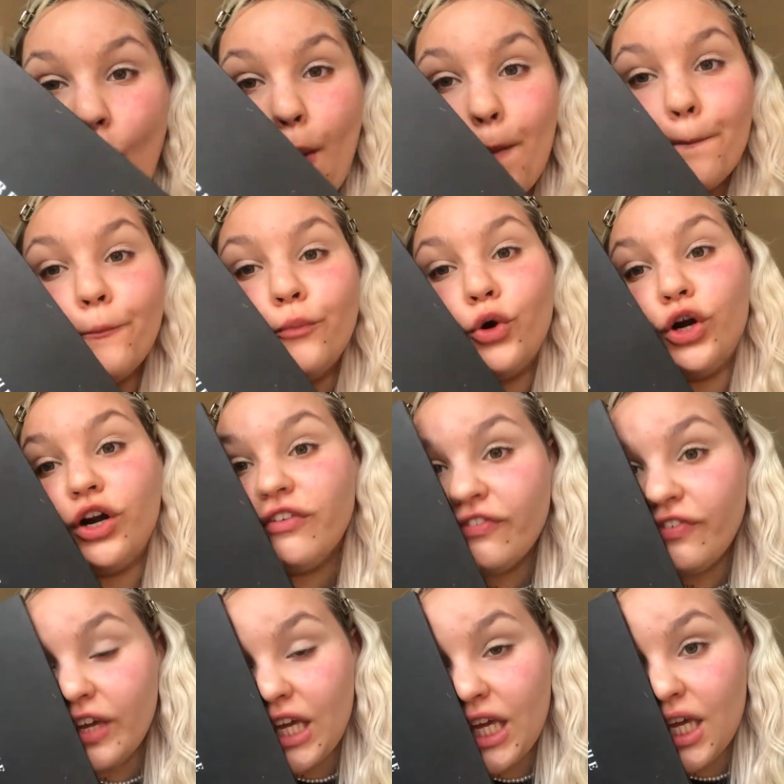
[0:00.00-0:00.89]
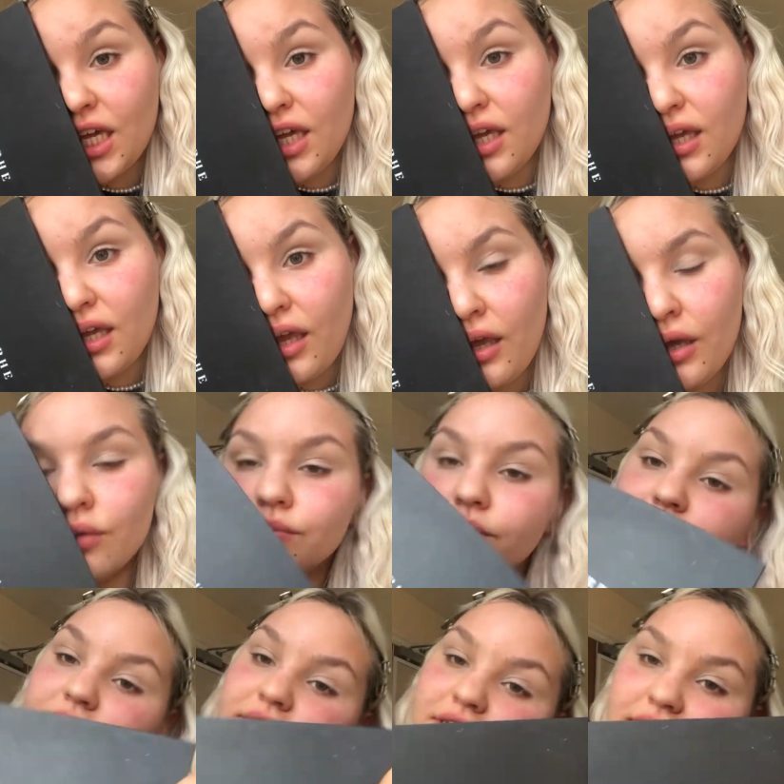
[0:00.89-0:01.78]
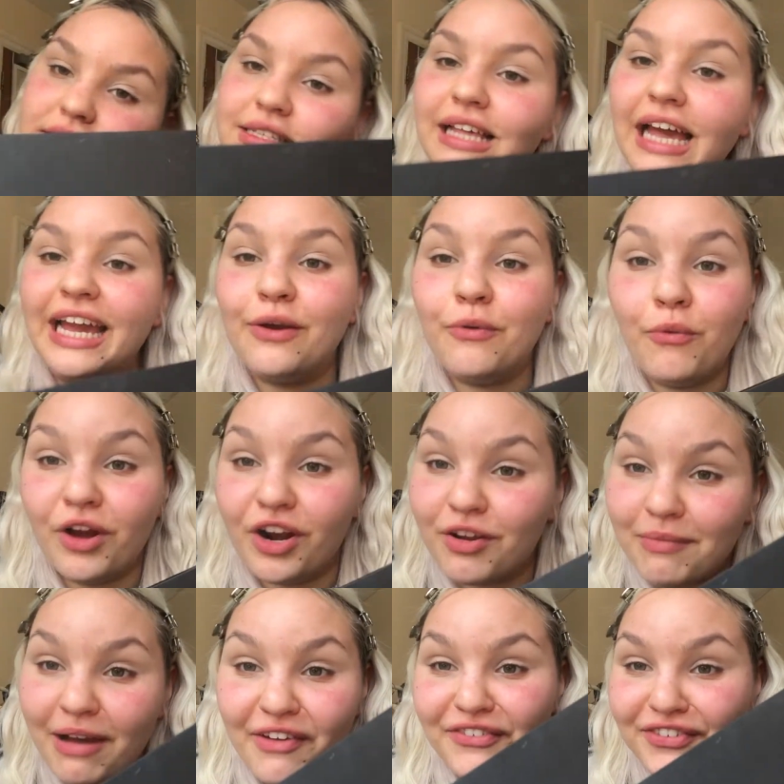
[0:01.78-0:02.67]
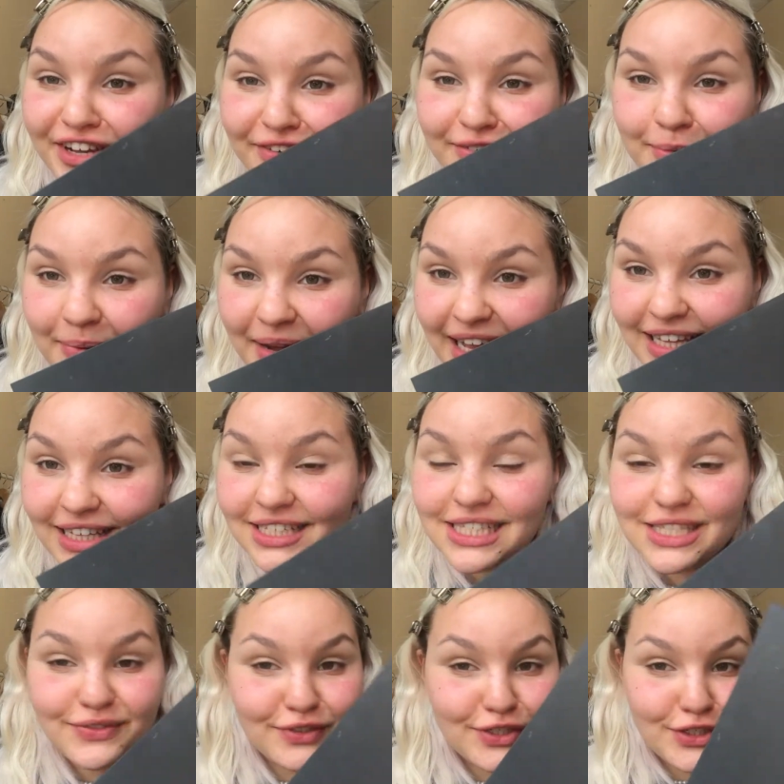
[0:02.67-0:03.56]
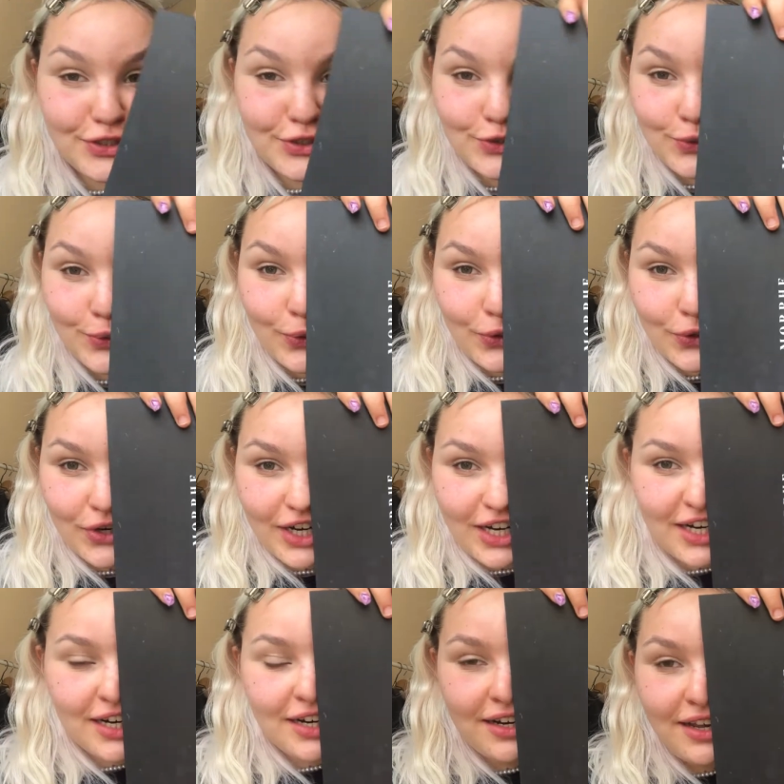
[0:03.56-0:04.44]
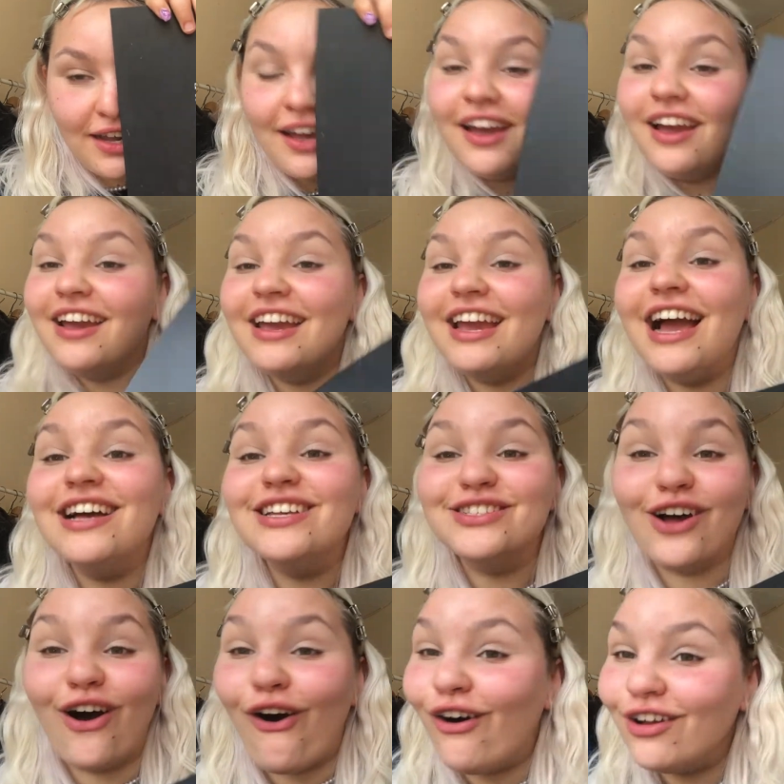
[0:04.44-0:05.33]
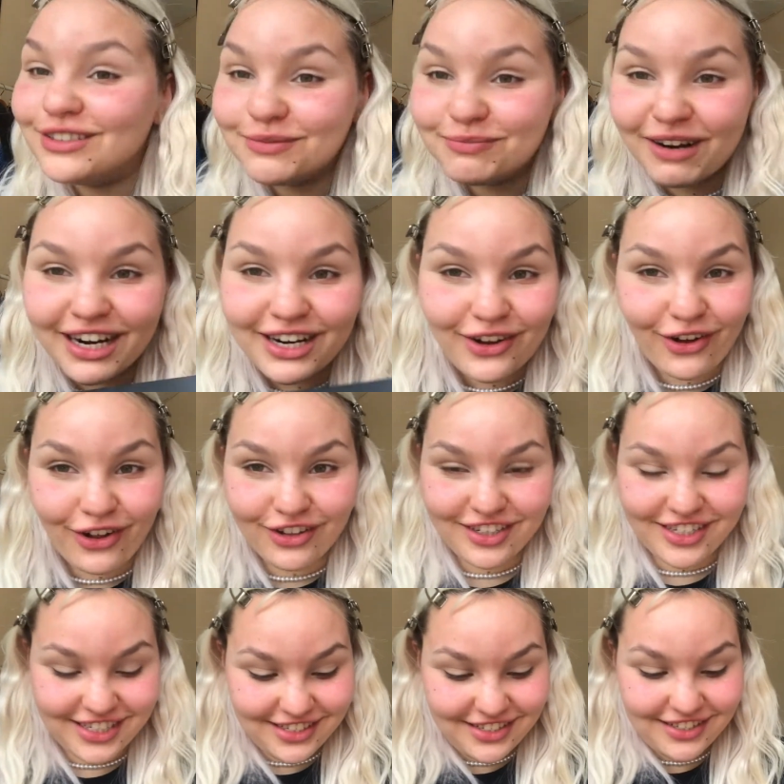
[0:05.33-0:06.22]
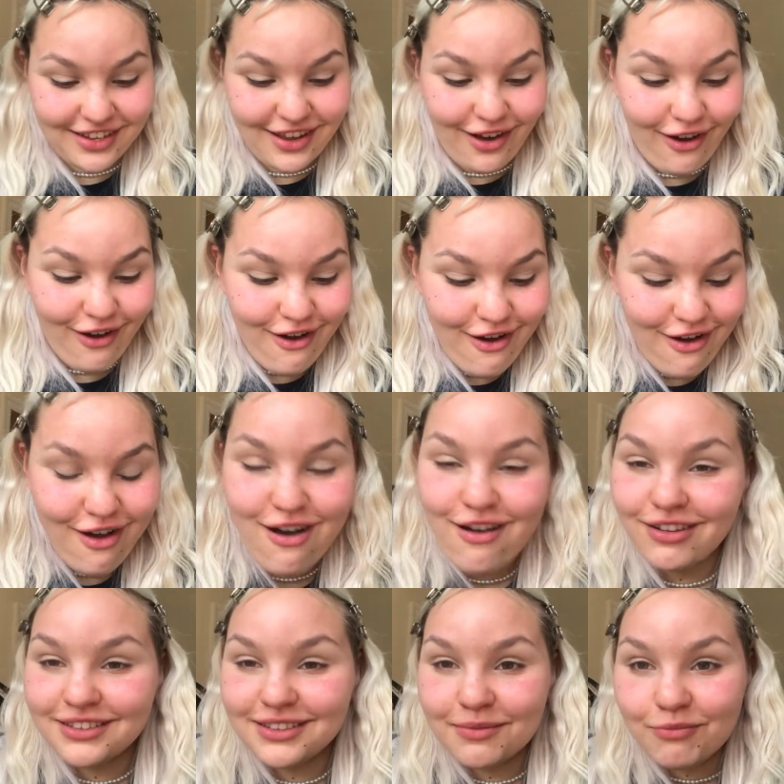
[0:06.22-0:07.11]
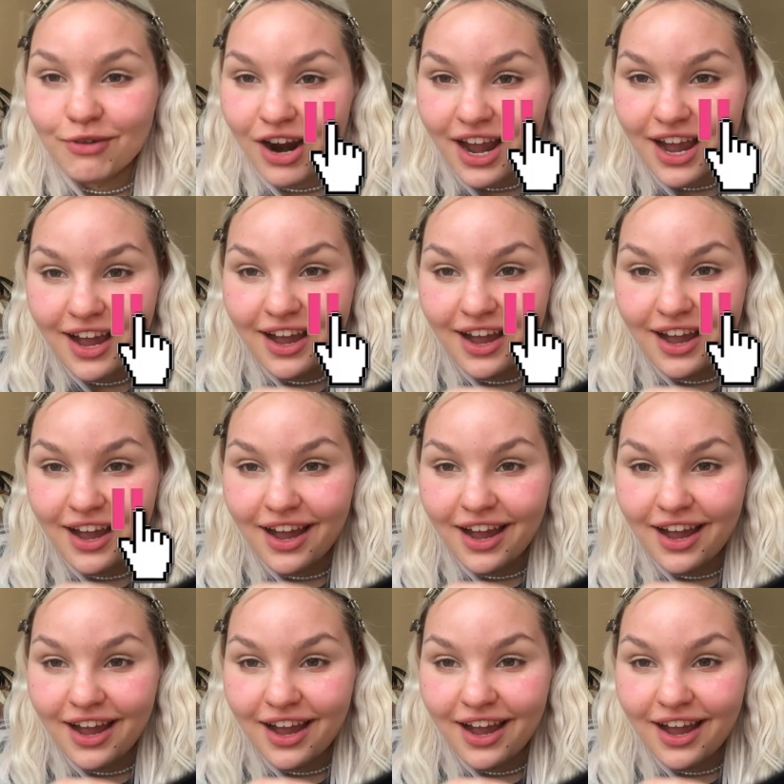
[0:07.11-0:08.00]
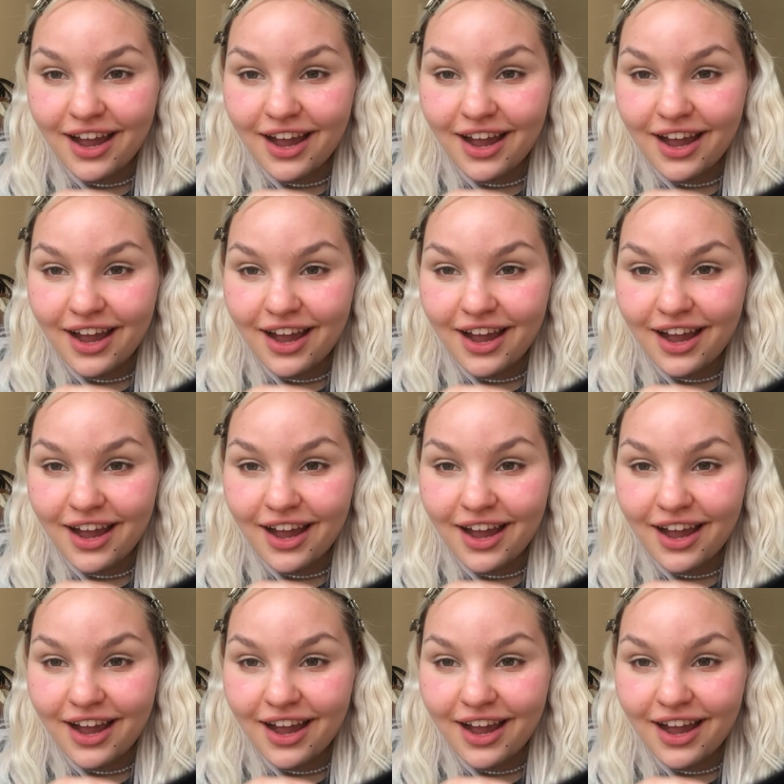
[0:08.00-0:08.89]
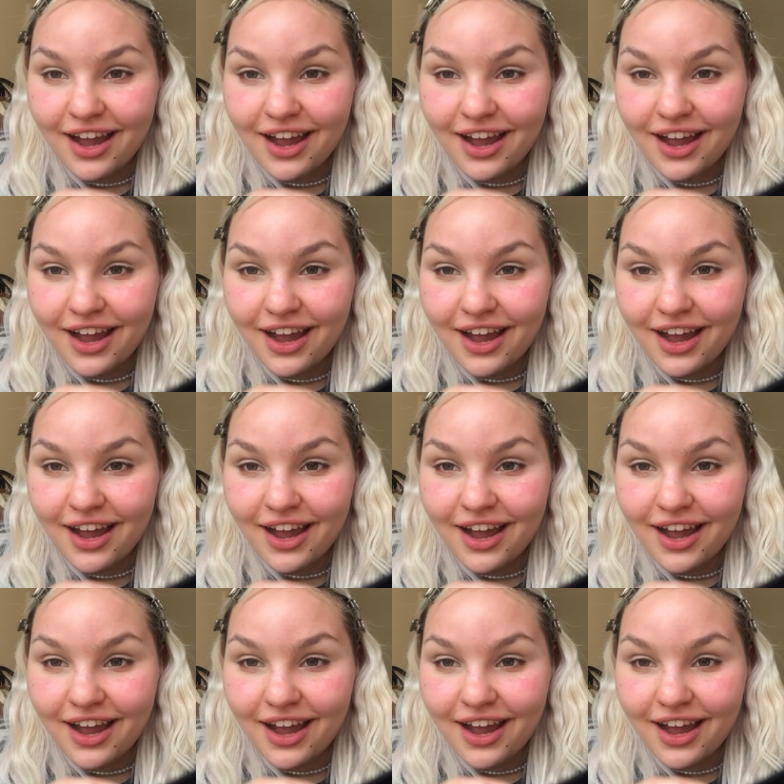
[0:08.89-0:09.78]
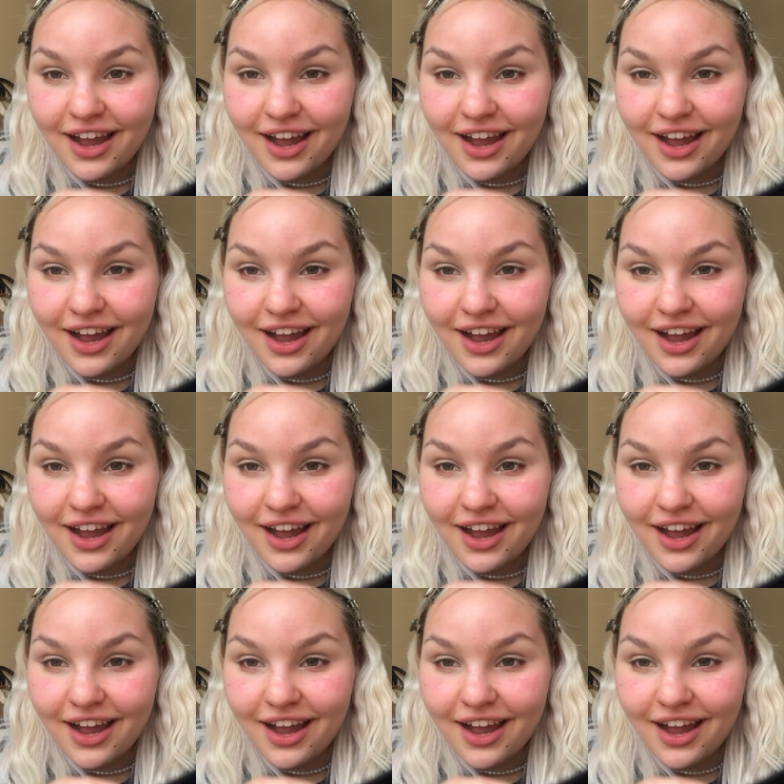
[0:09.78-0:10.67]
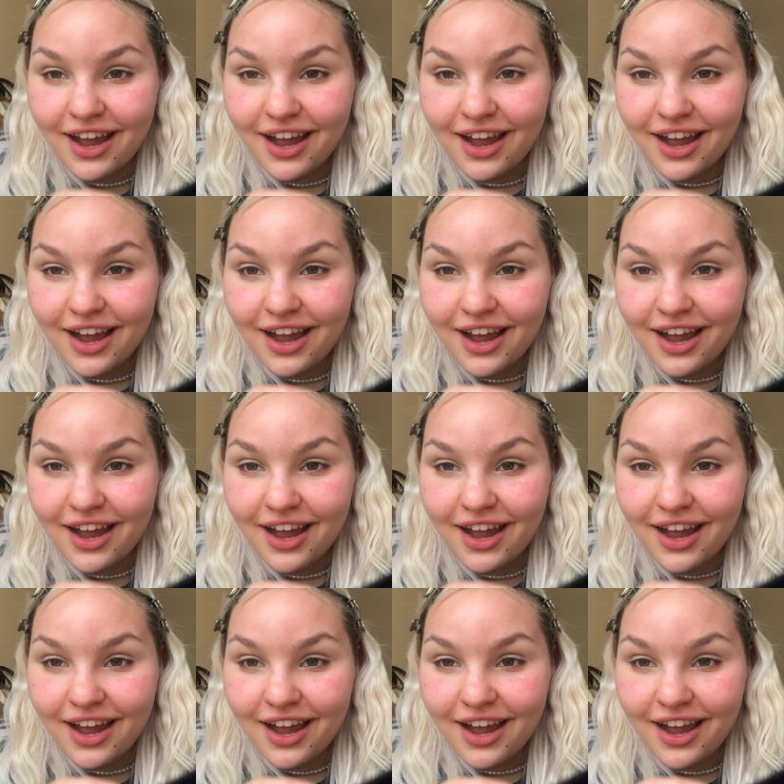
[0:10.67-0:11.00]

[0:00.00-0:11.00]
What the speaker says: Morphe. This is like one of my favorite palettes for sure. It has all the bright colors. All the bright. Wait, why am I talking so much? No one actually cares.